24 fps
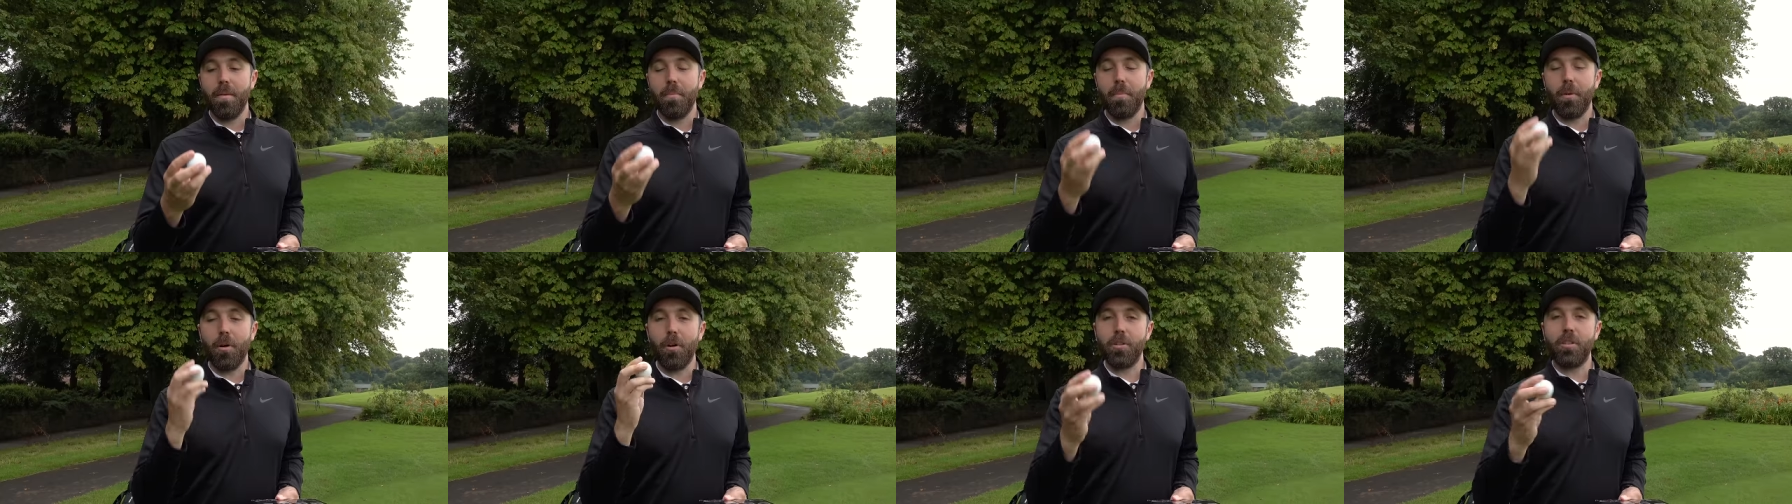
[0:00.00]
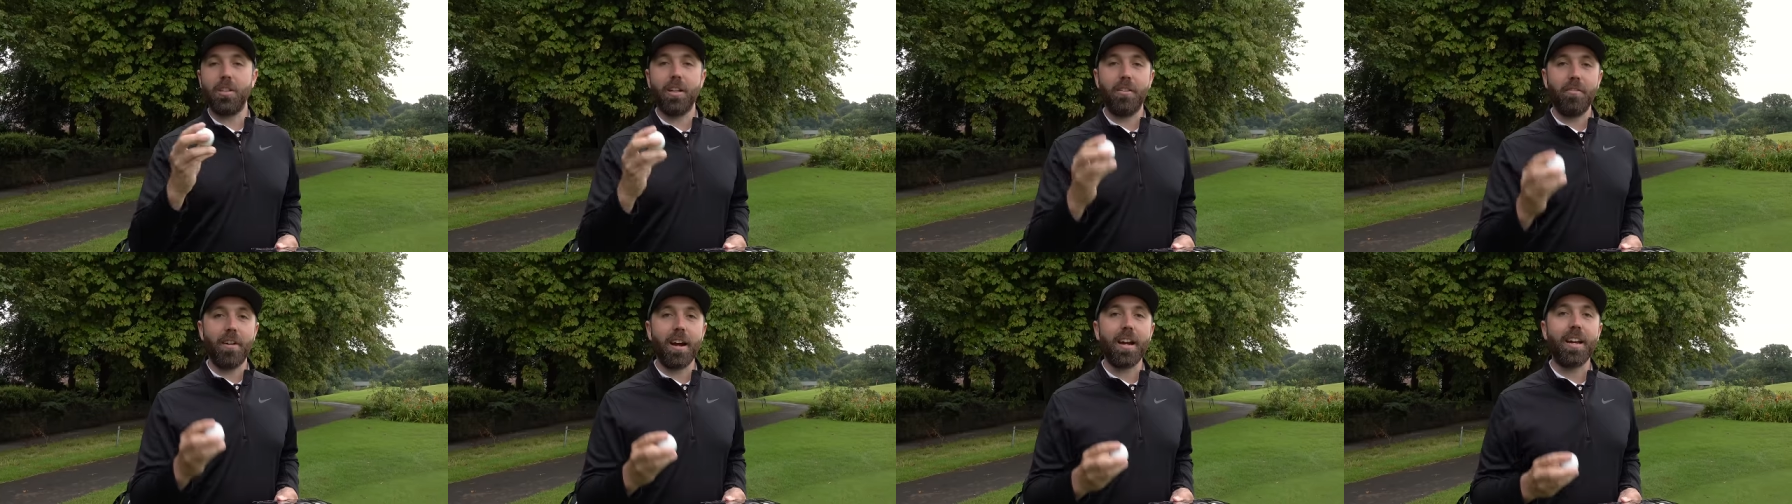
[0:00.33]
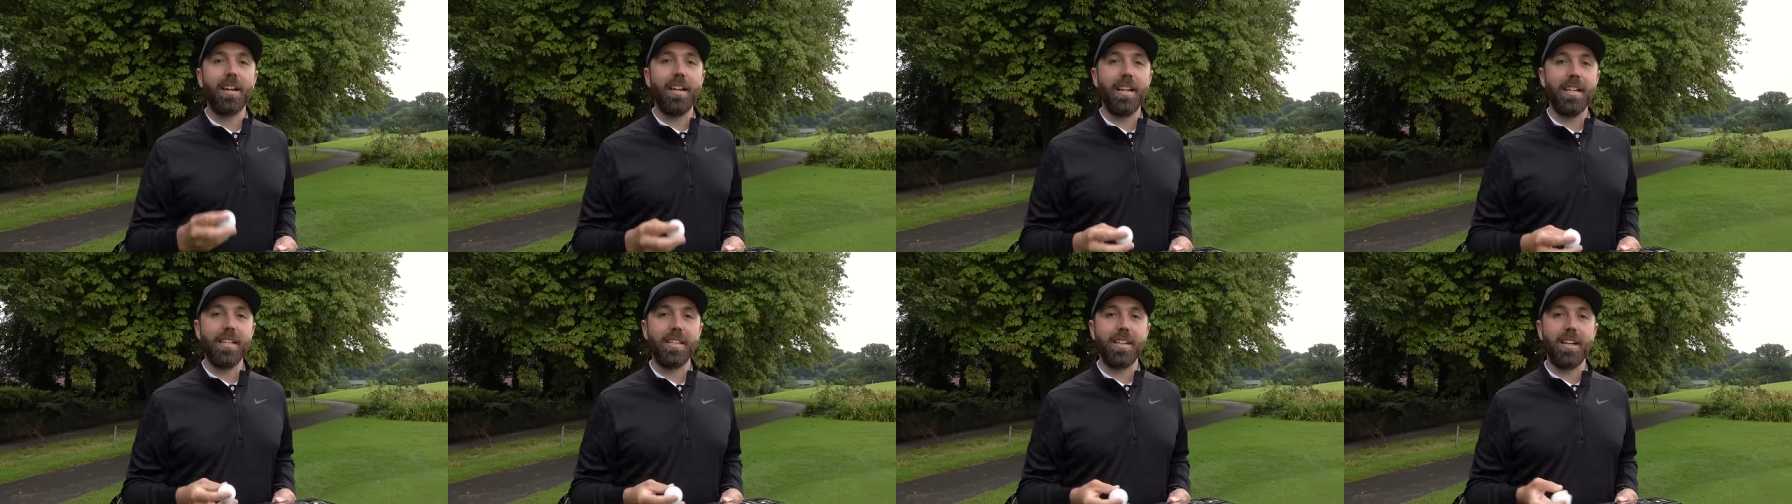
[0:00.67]
But also they
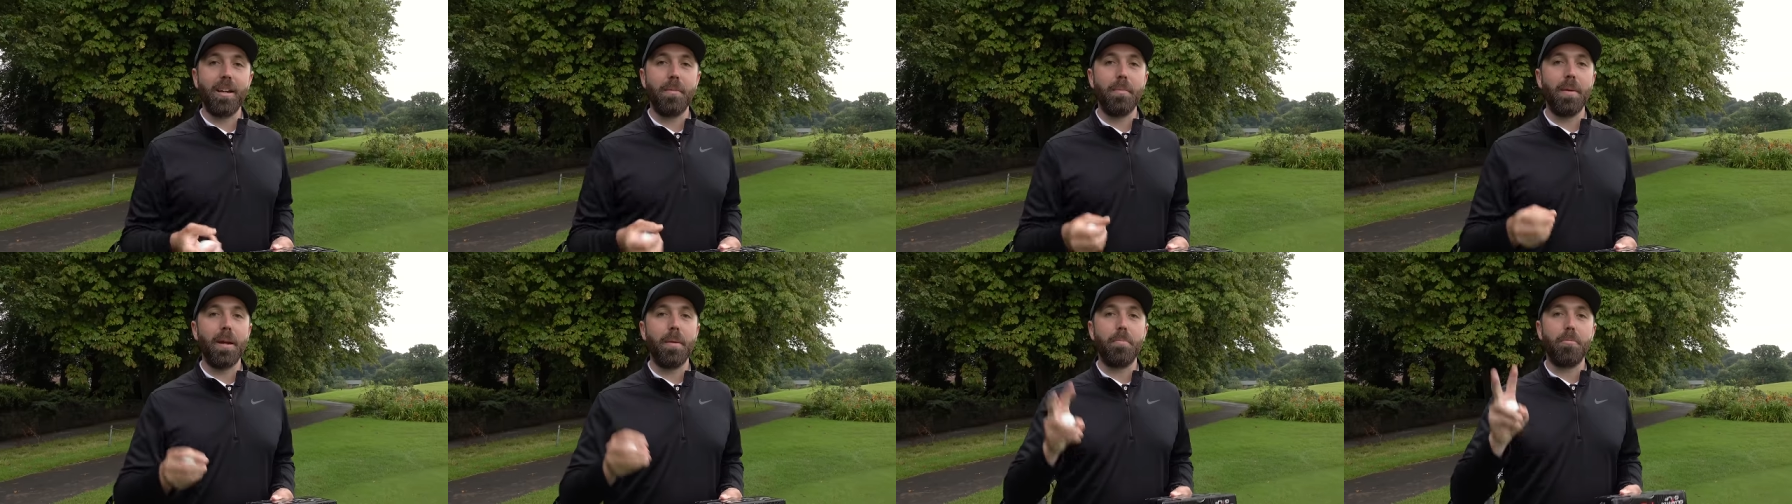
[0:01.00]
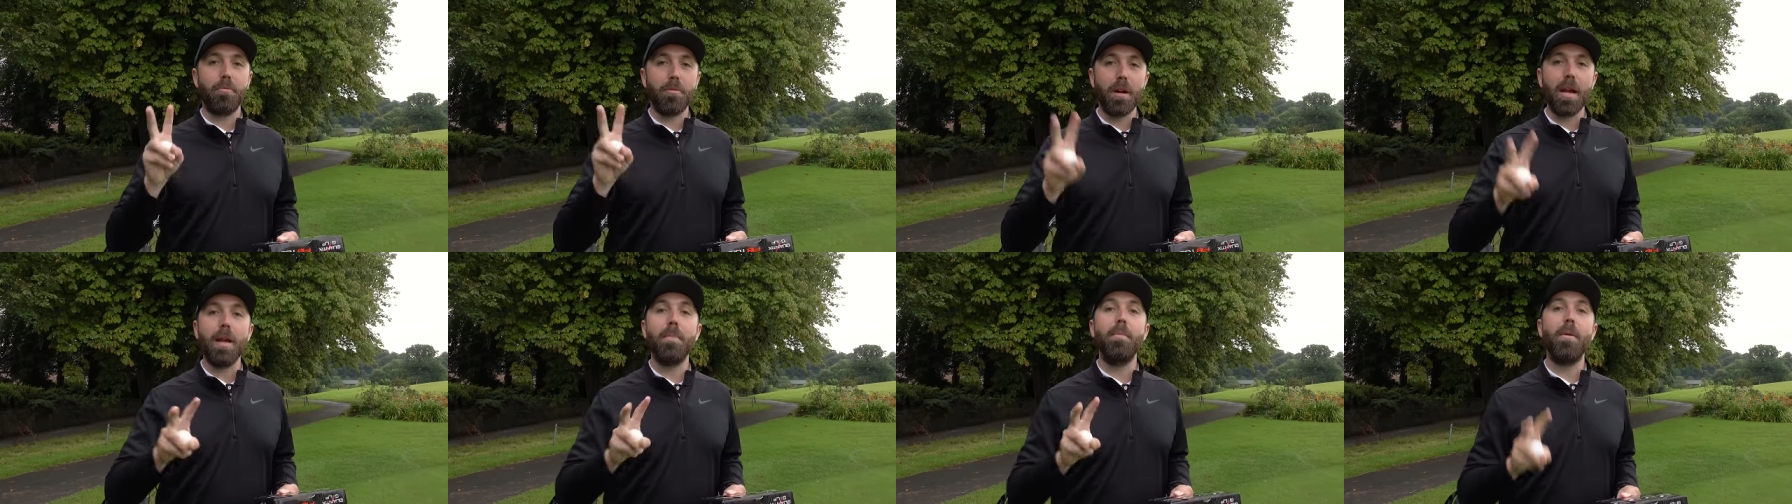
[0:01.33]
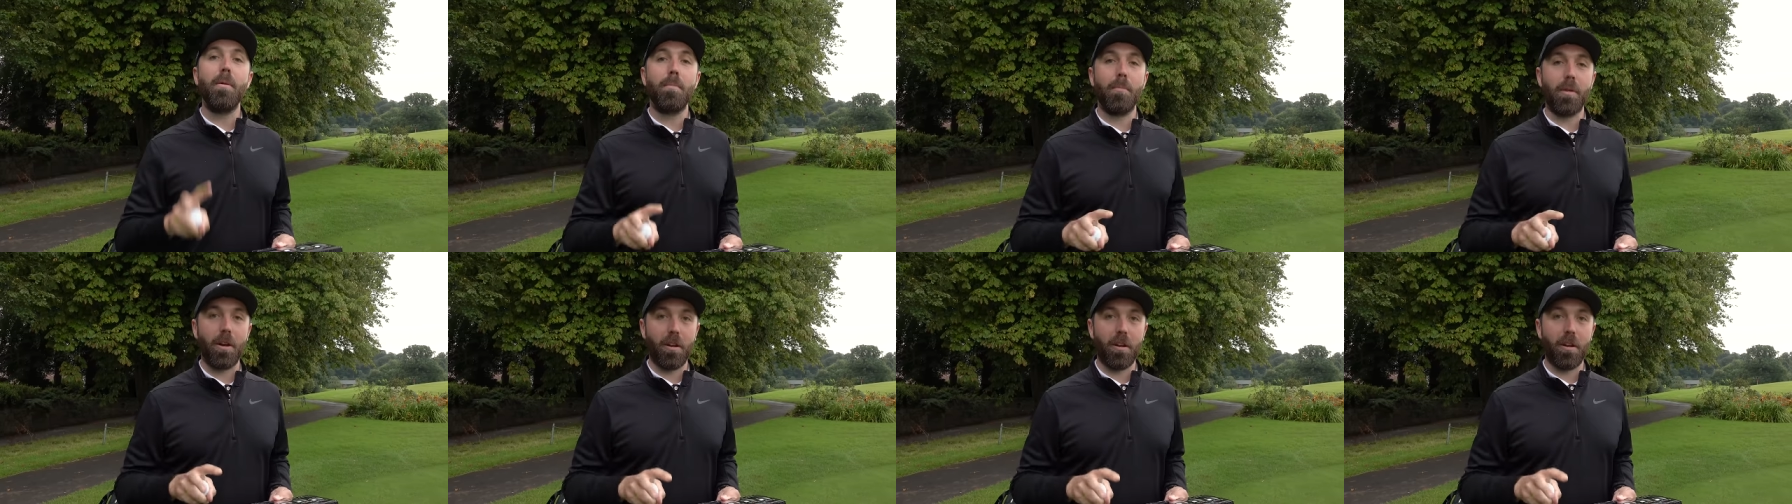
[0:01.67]
reckon it's going to be a premium